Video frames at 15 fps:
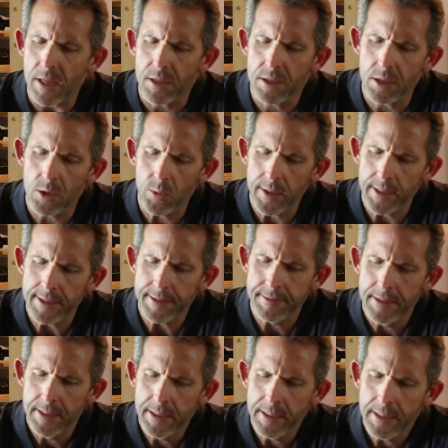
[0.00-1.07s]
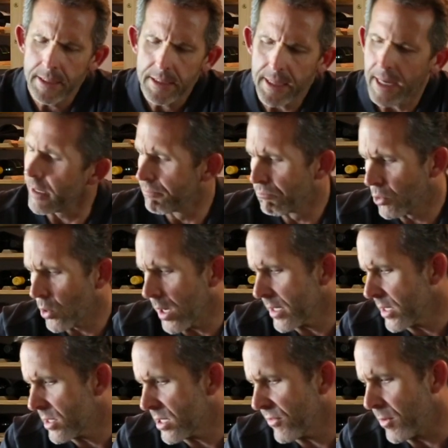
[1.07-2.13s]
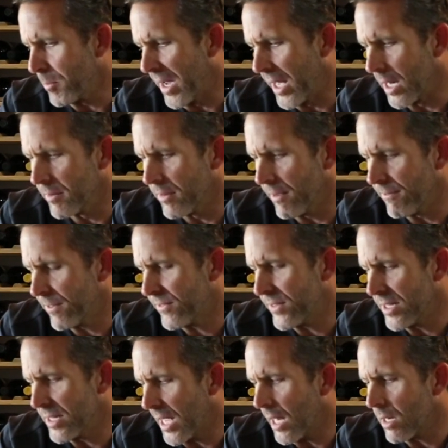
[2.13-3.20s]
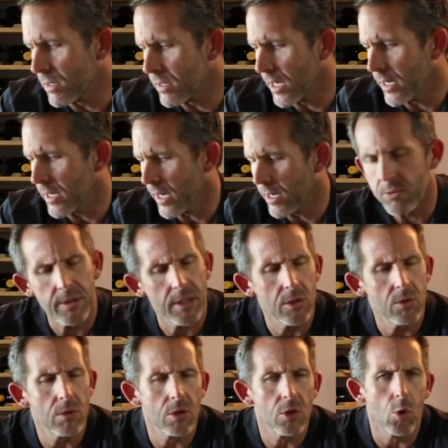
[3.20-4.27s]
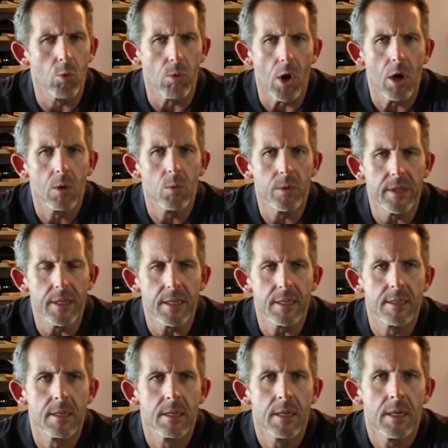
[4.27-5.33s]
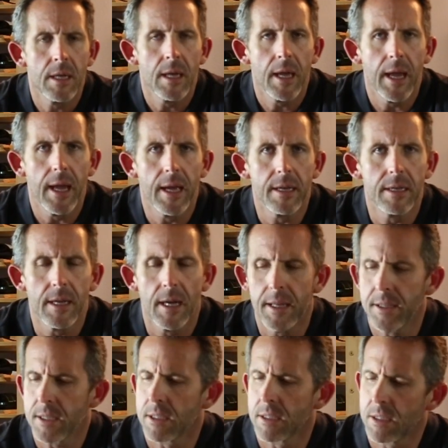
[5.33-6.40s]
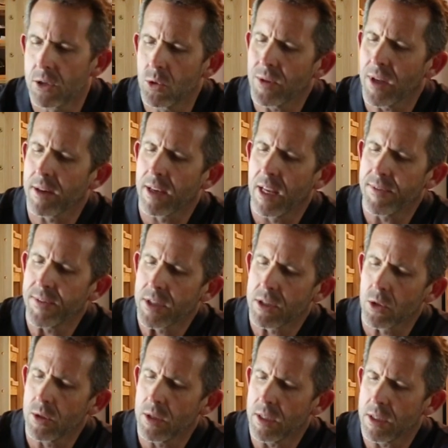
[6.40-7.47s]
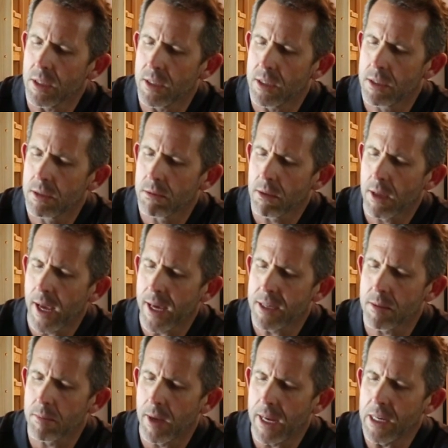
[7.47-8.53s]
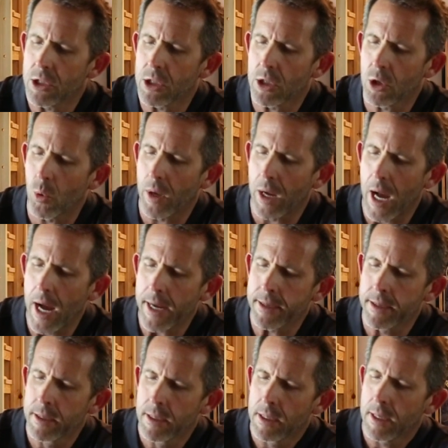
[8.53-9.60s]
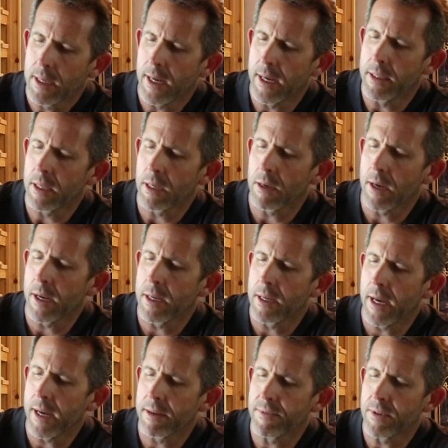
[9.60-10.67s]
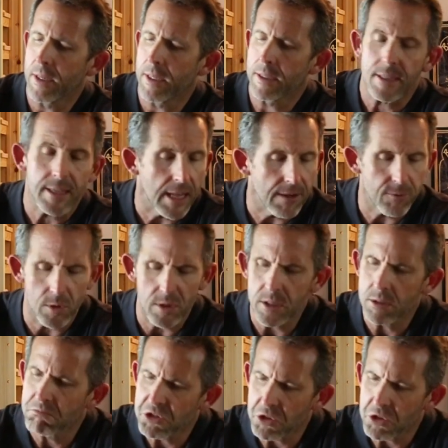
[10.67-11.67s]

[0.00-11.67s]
So yeah, go out and get yourself a bottle at $15. I don't think you can go wrong with this. And this is the 2011, so it's had some aging going on, and they're out of California.